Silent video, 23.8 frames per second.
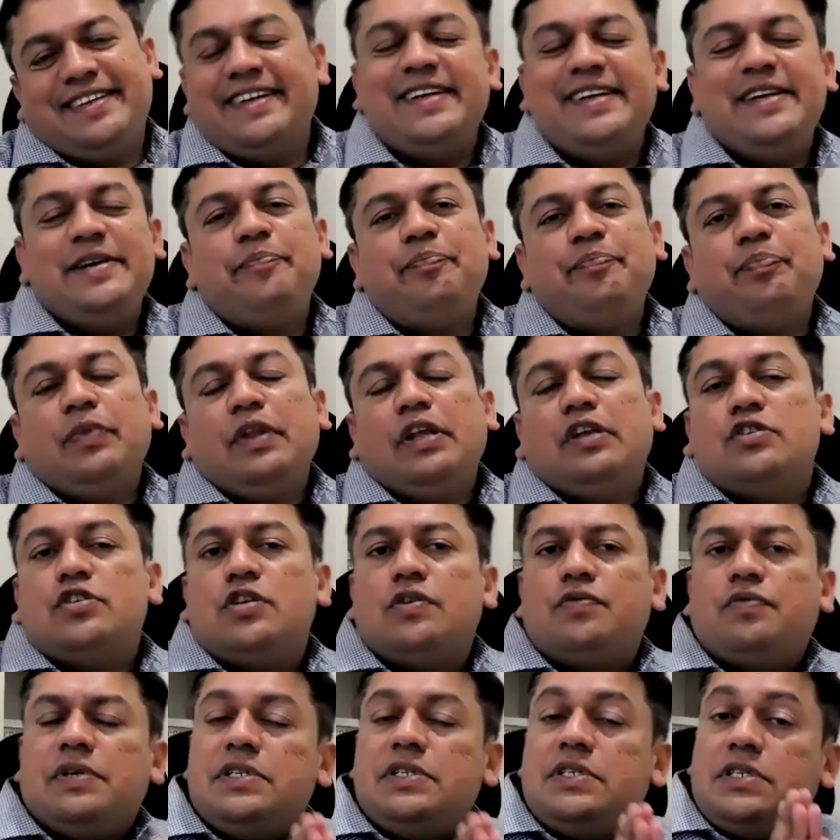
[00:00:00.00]
Right?
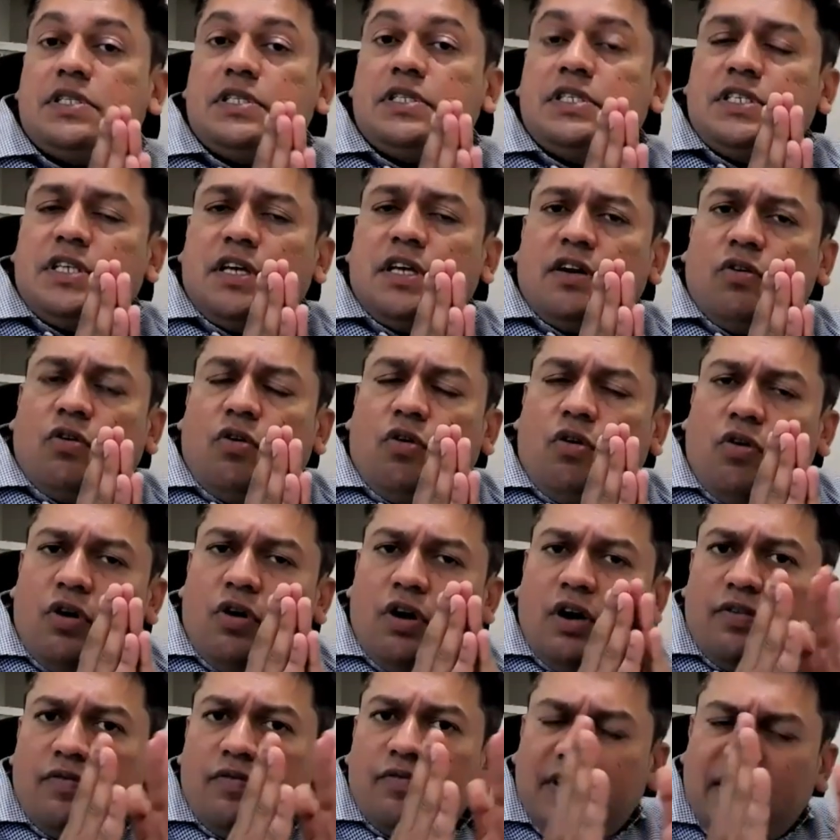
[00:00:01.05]
So friends, these are
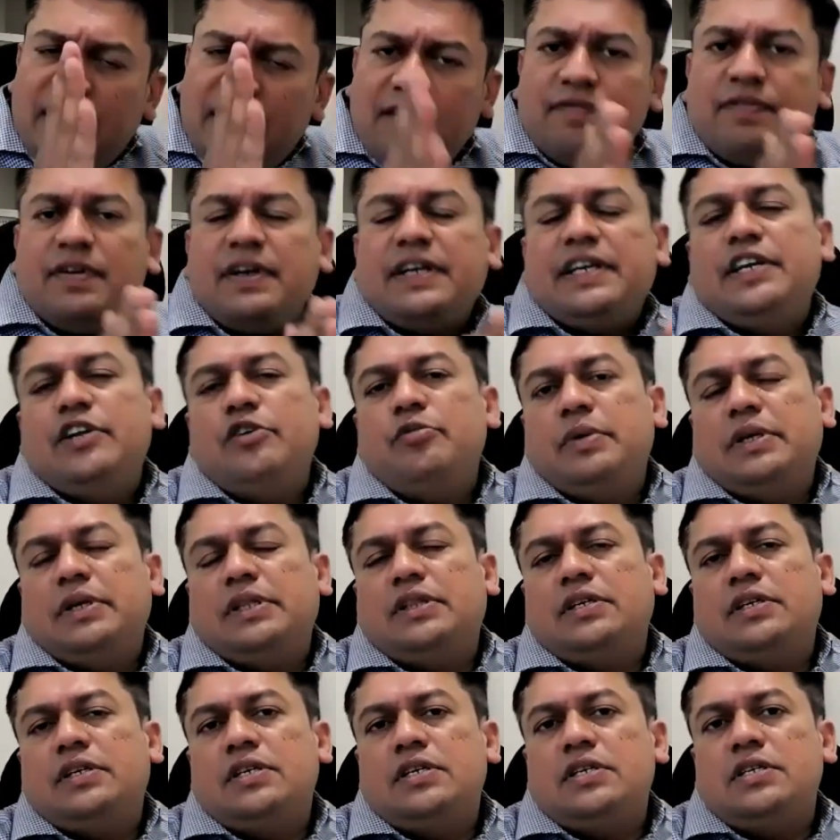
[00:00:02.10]
all very effective
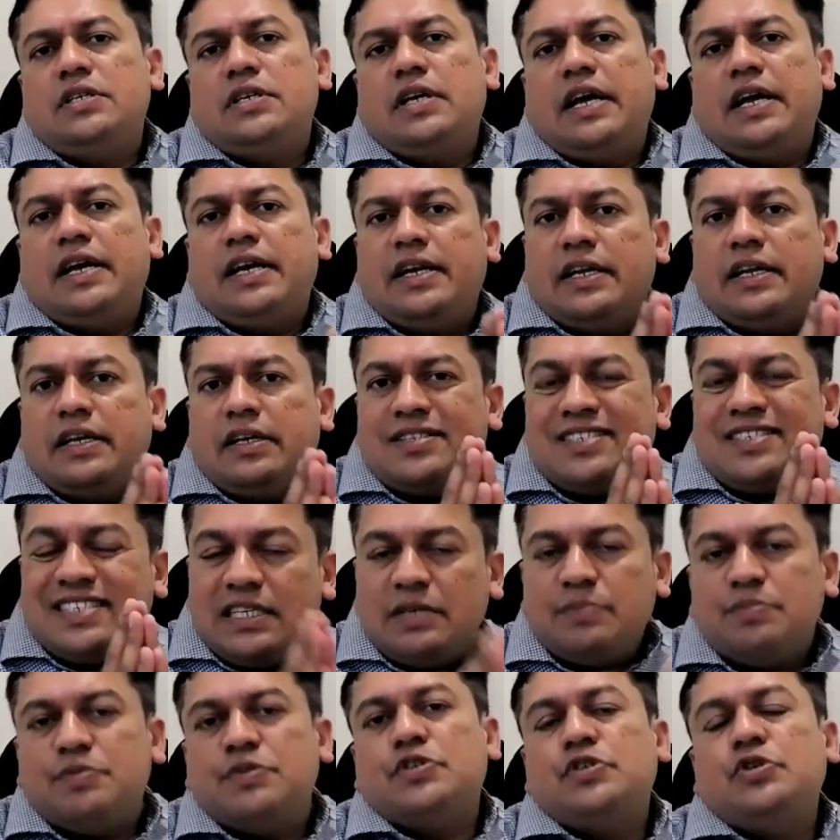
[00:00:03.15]
methods and the
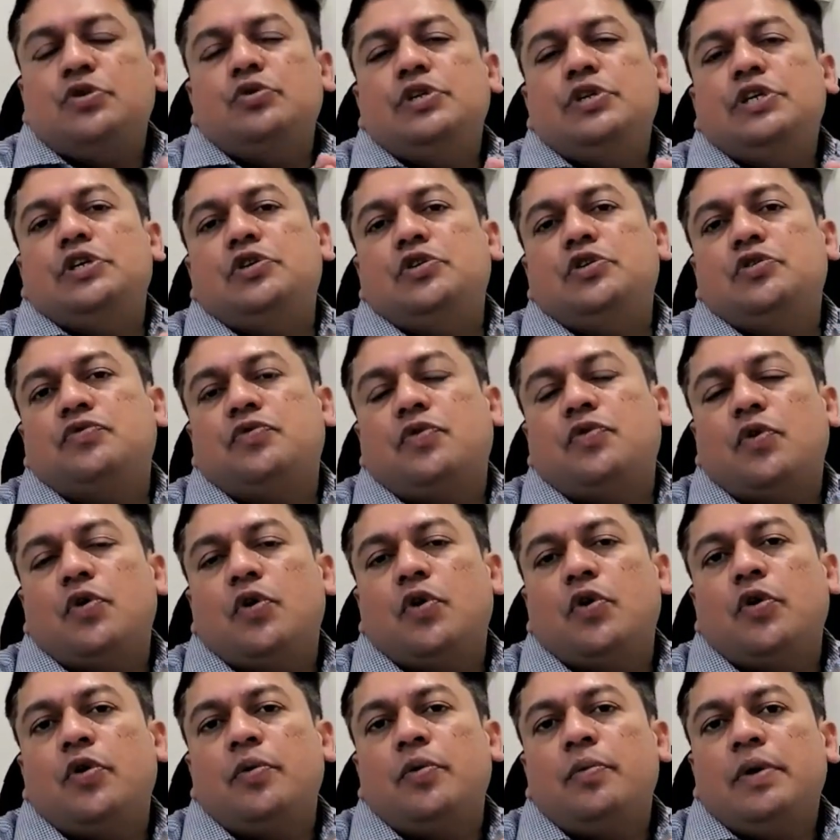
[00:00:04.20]
steps you need to
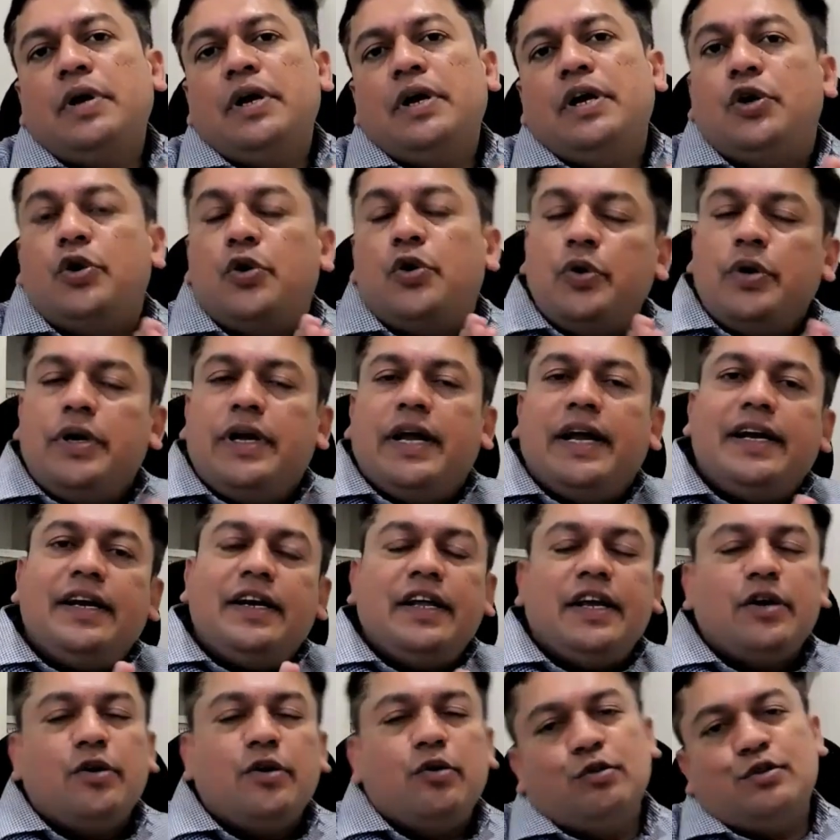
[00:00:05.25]
follow to
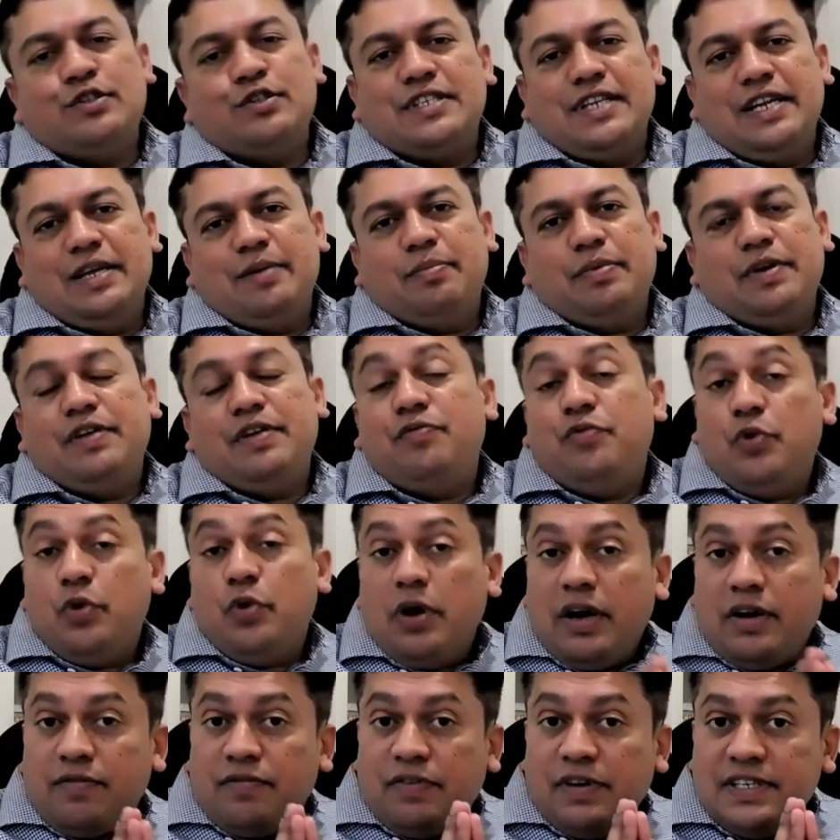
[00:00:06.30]
get a good sleep if
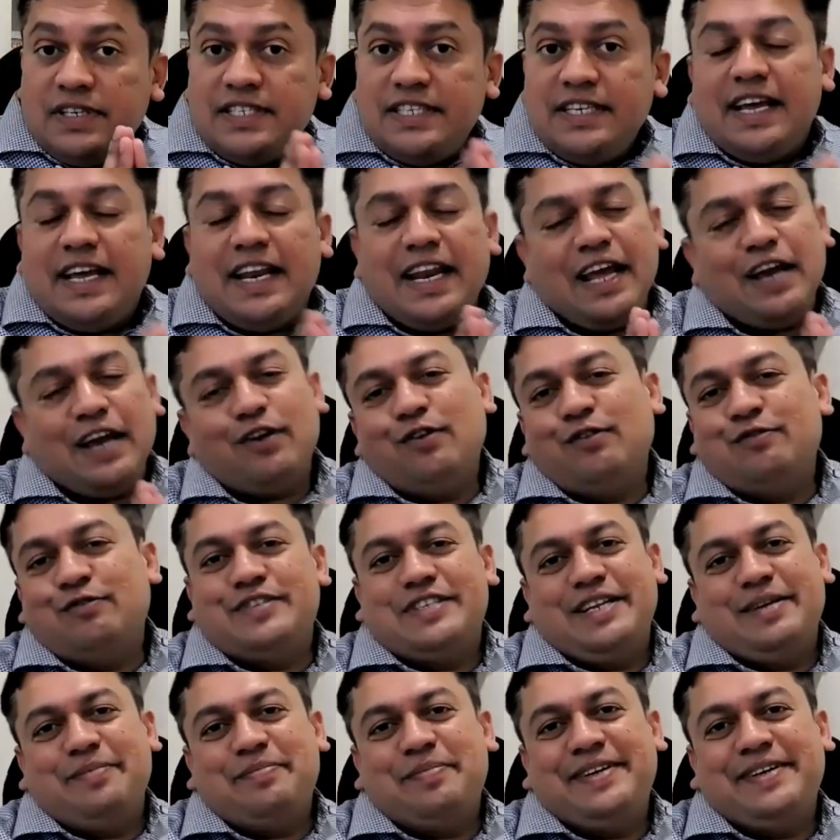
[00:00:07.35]
you are facing a lack of
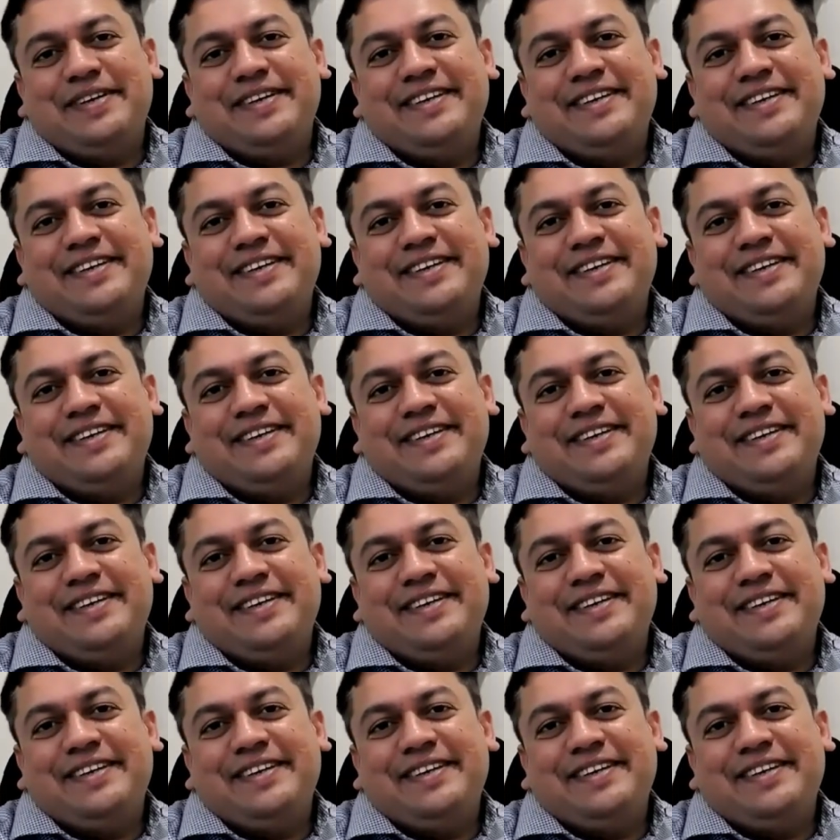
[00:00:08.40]
sleep.